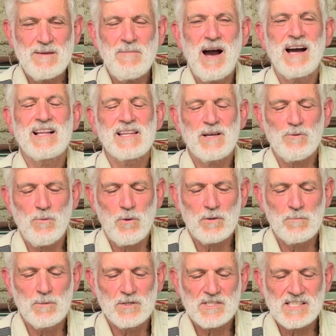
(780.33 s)
highly
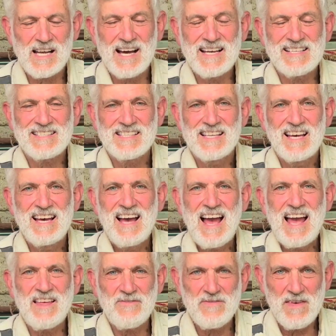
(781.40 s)
erodible sites
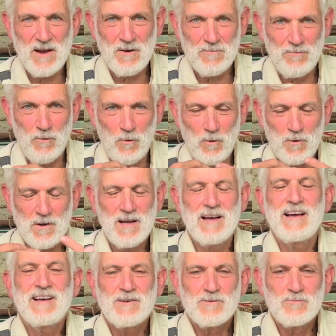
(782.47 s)
and therefore
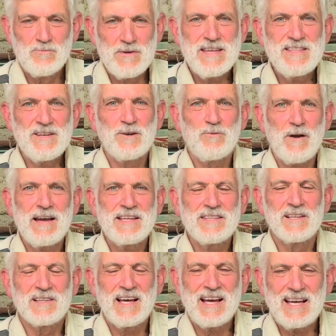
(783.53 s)
redegrade the
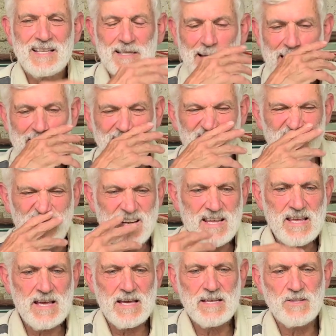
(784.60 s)
land and
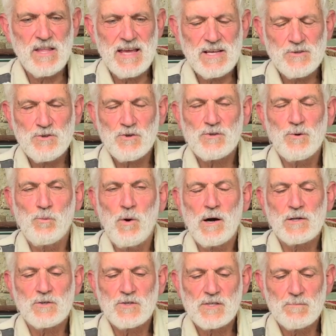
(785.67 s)
re-endanger the
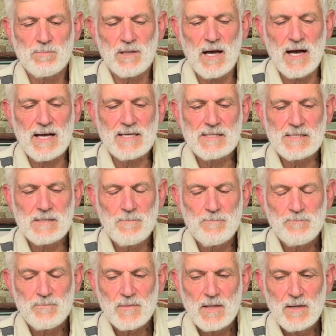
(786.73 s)
water supplies.
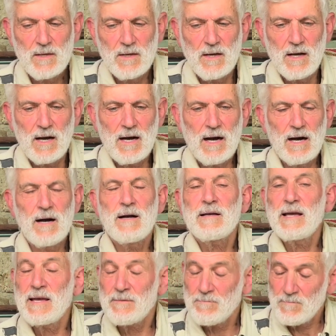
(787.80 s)

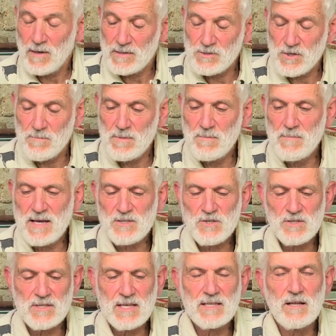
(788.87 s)
And it should be
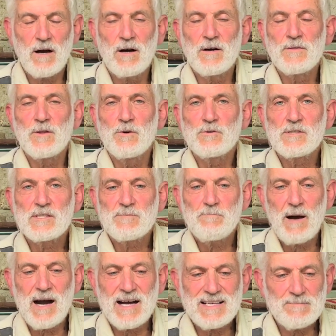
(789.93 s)
mentioned that on those
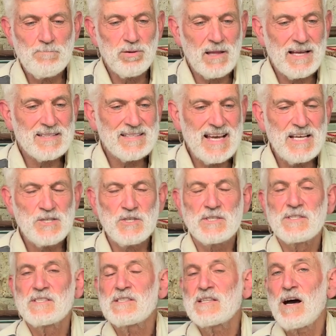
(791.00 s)
pine
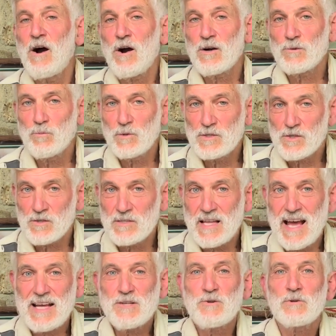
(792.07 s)
plantations, the hardwoods are
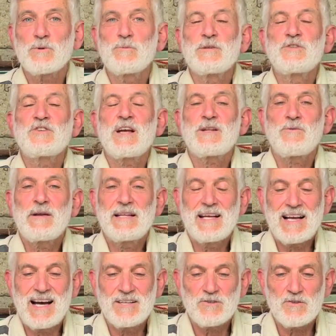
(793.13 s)
naturally regenerating
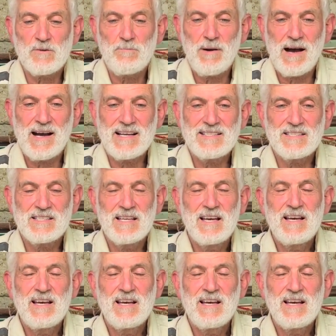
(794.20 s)
under the pines,